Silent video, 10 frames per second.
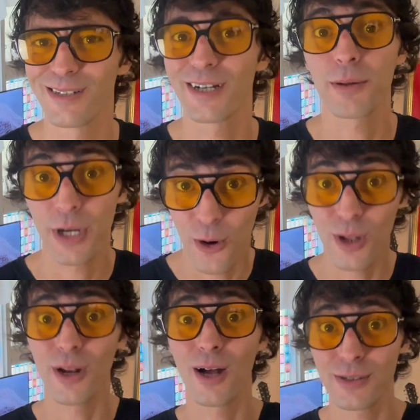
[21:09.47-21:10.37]
they're going to be
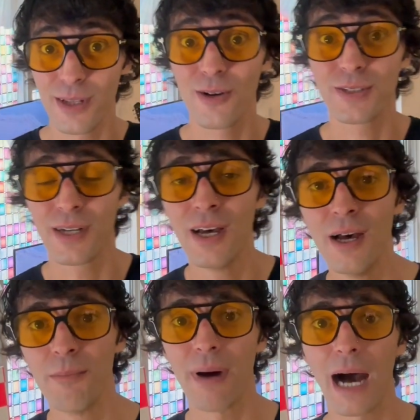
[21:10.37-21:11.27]
holding on to those
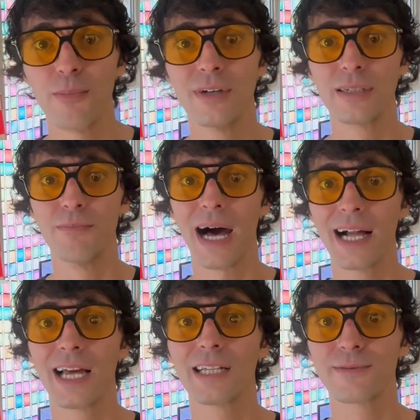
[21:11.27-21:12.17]
bad boys and
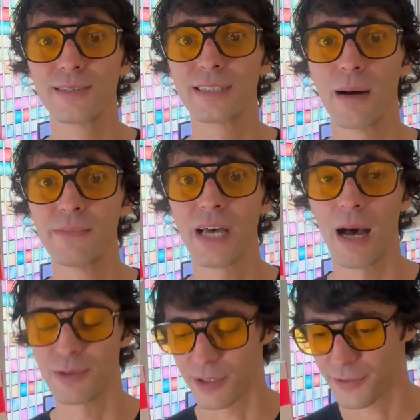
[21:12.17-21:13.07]
bad gals for some
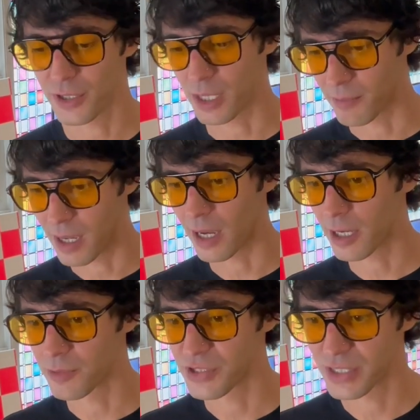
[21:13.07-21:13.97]
time. So if you're like, man, I got
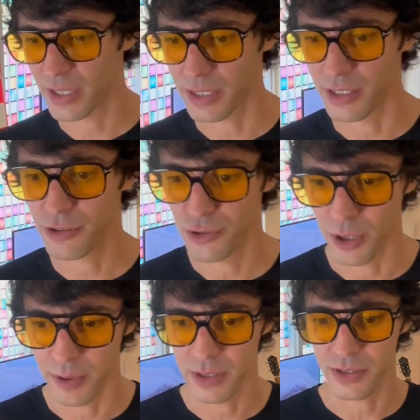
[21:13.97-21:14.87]
to be stuck in this
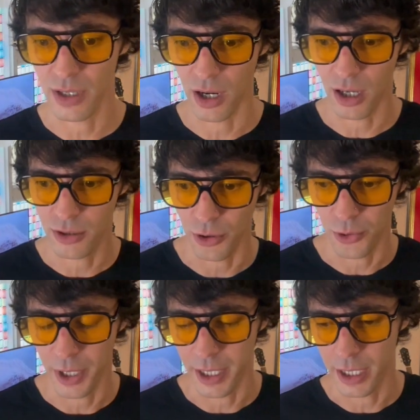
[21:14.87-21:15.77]
joint, this uggo
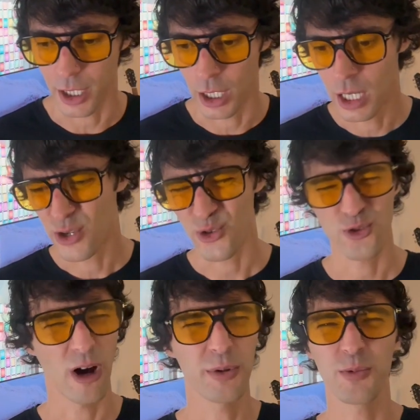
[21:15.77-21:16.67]
right here,
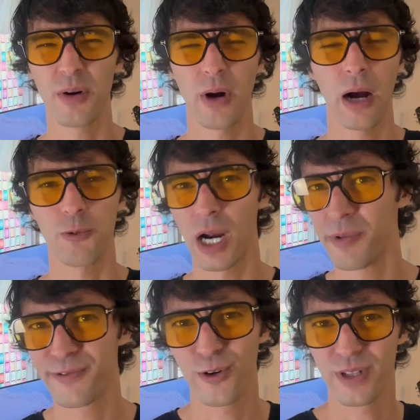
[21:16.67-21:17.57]
swap them around right
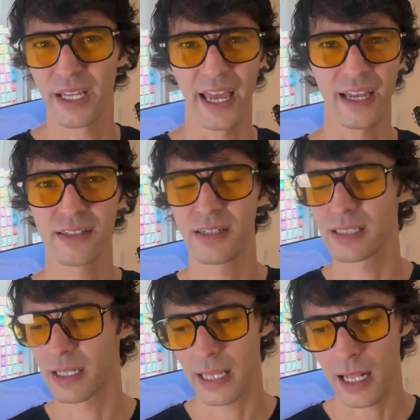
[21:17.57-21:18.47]
before the 8, because
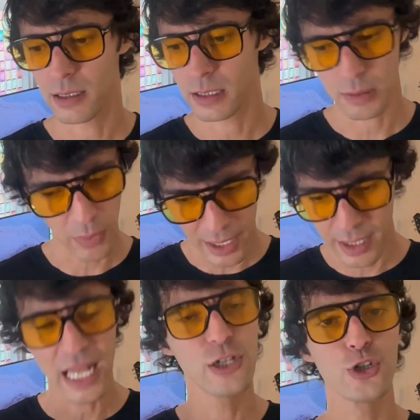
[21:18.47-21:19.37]
like that, by
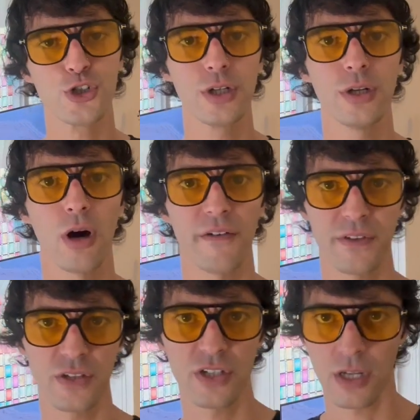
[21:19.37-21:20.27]
then you should know if
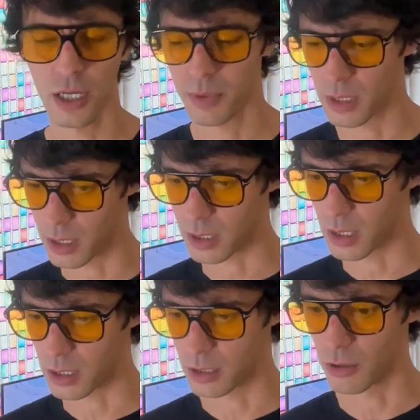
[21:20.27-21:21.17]
this is going to be like,
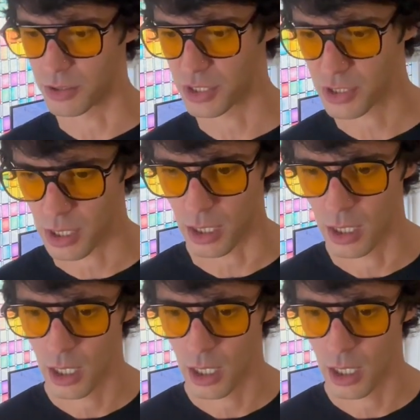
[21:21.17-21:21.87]
a, you know, is this a